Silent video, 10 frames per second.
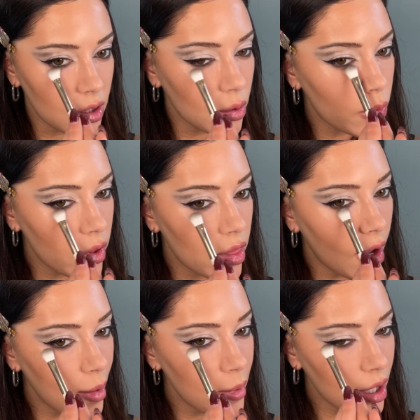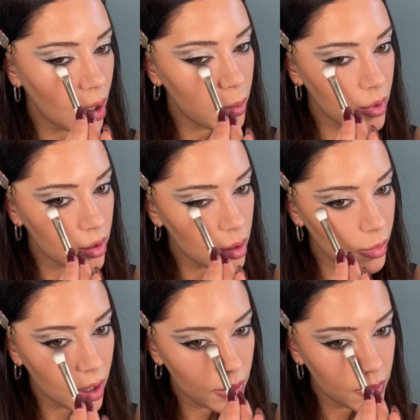with the eye makeup a little
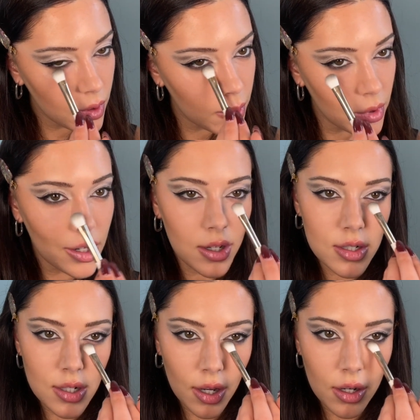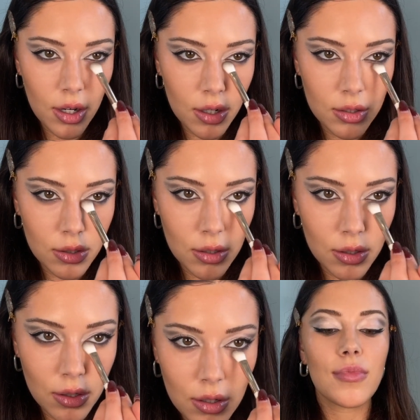bit and blend it together.
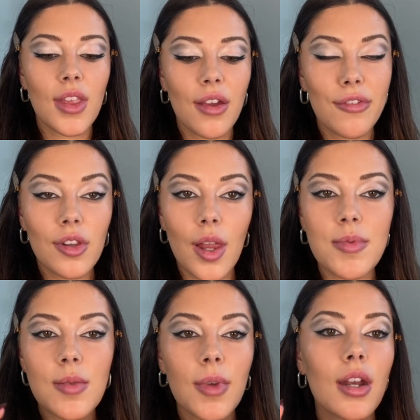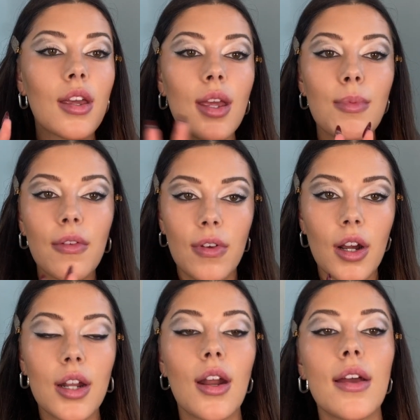For lips, I'm gonna keep it
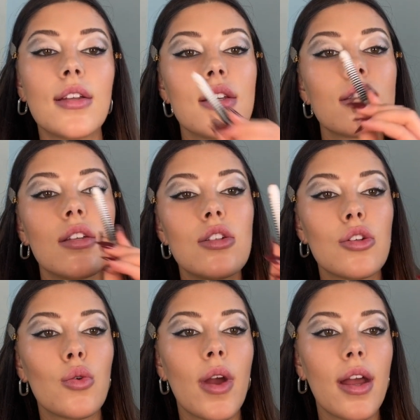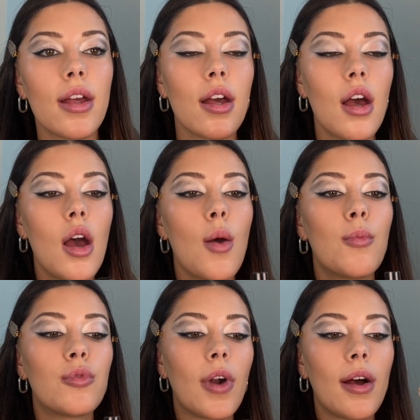very 90s and do a
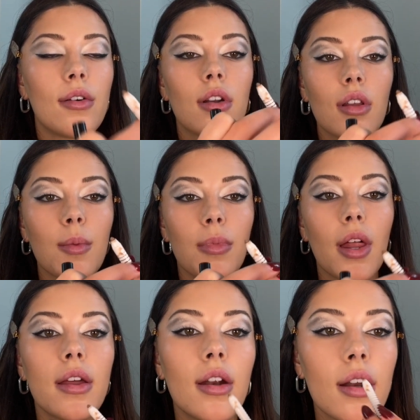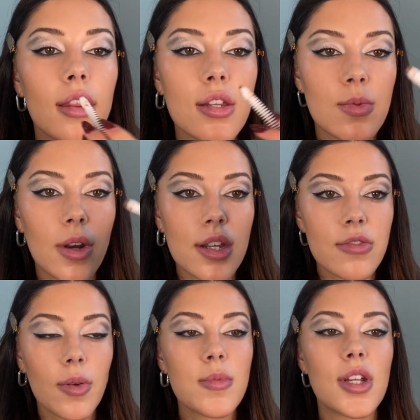brown lip liner. This one is
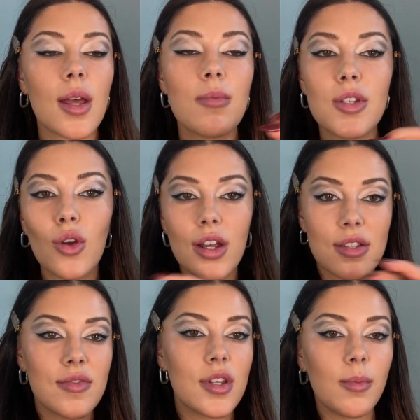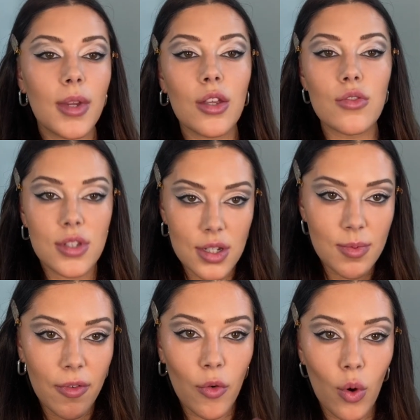from Dibs. You guys have seen me use this
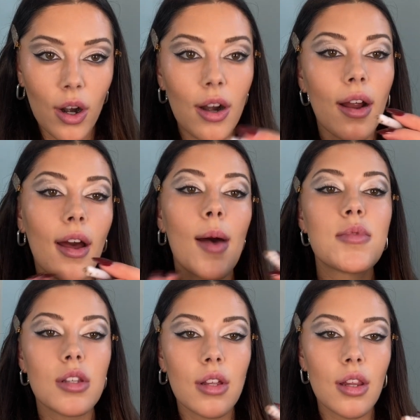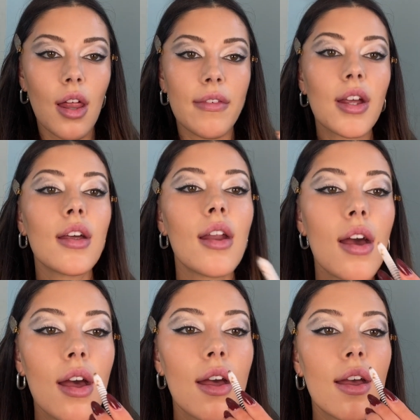before. I absolutely love it.
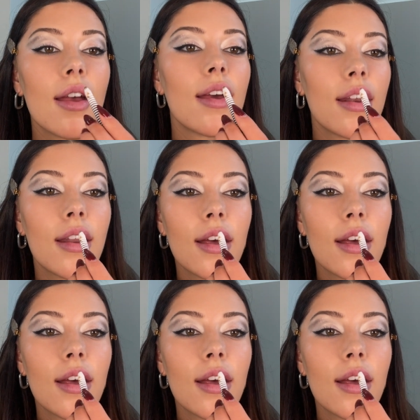It